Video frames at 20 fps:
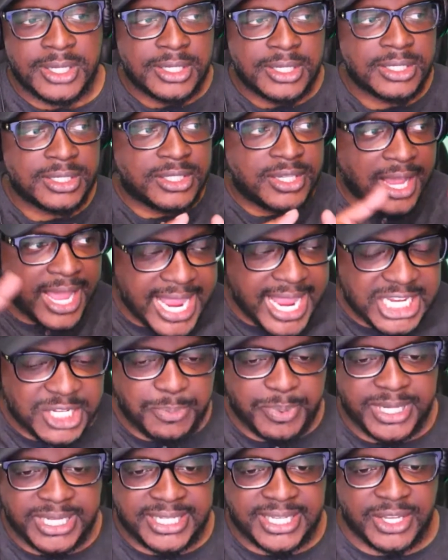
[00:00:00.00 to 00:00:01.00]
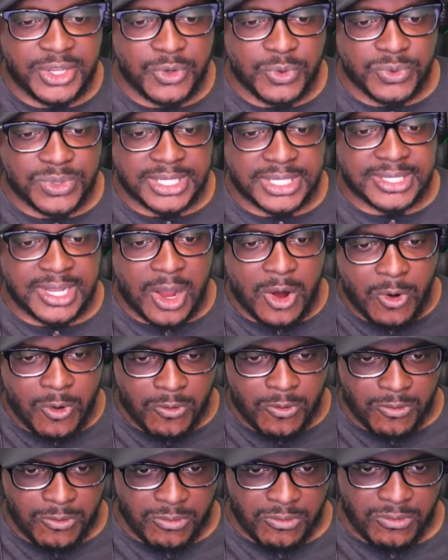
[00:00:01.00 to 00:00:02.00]
to HBCUs as a
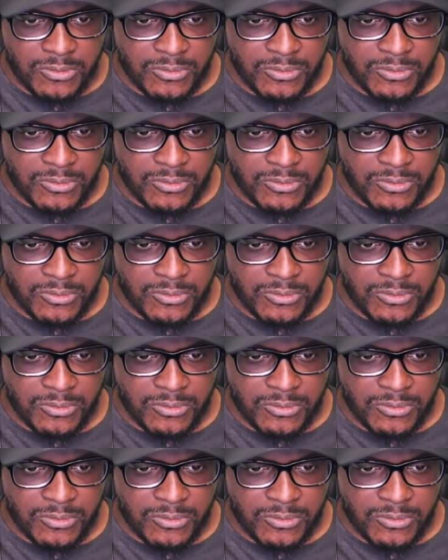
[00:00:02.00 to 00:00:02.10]
whole.